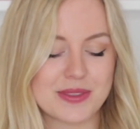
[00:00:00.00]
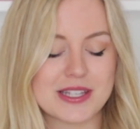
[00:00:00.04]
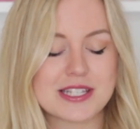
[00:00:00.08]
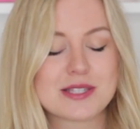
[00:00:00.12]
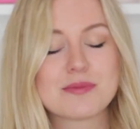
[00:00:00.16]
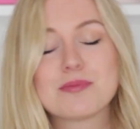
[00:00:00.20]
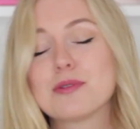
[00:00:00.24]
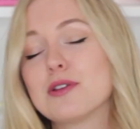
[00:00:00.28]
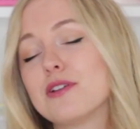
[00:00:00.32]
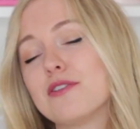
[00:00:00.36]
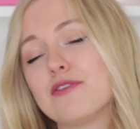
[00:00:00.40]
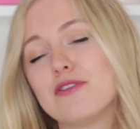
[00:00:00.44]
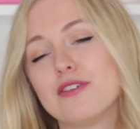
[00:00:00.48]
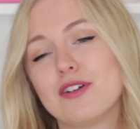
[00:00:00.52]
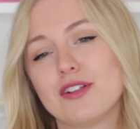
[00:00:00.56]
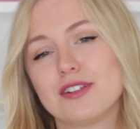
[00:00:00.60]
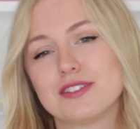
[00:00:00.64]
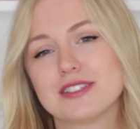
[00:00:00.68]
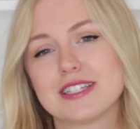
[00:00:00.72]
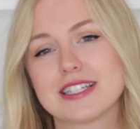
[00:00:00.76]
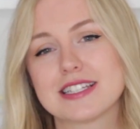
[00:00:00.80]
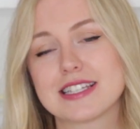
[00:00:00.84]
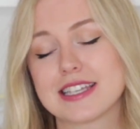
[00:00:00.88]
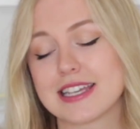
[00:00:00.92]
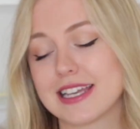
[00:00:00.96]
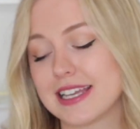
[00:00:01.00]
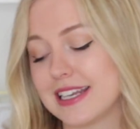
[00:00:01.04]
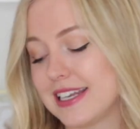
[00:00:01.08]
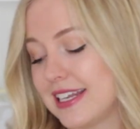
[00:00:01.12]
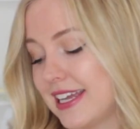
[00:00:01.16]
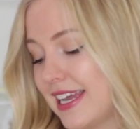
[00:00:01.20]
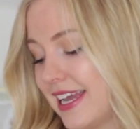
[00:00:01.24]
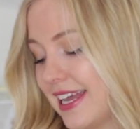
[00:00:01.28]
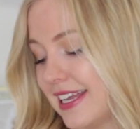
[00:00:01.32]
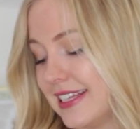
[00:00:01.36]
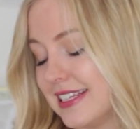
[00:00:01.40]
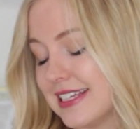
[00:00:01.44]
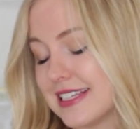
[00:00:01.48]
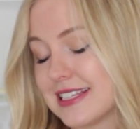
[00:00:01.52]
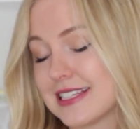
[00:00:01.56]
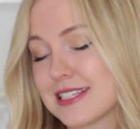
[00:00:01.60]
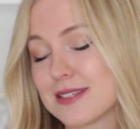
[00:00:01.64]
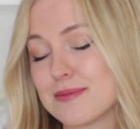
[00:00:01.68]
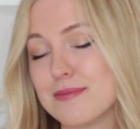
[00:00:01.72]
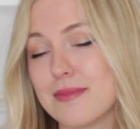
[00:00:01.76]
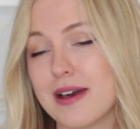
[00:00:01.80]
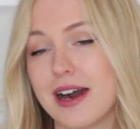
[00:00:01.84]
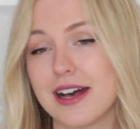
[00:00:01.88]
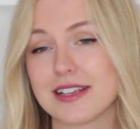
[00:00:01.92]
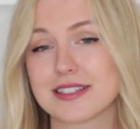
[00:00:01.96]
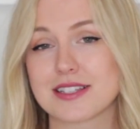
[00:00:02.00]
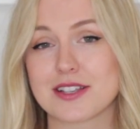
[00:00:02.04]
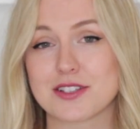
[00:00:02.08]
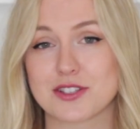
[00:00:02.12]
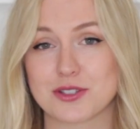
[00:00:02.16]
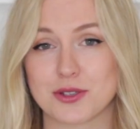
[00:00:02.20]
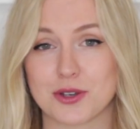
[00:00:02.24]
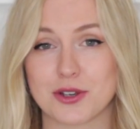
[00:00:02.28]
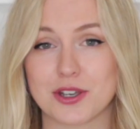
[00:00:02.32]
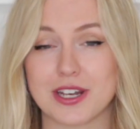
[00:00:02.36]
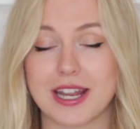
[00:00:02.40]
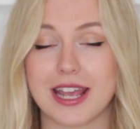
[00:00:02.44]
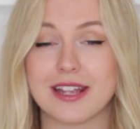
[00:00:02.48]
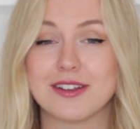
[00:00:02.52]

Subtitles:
it's beautiful on the skin and it smells so good.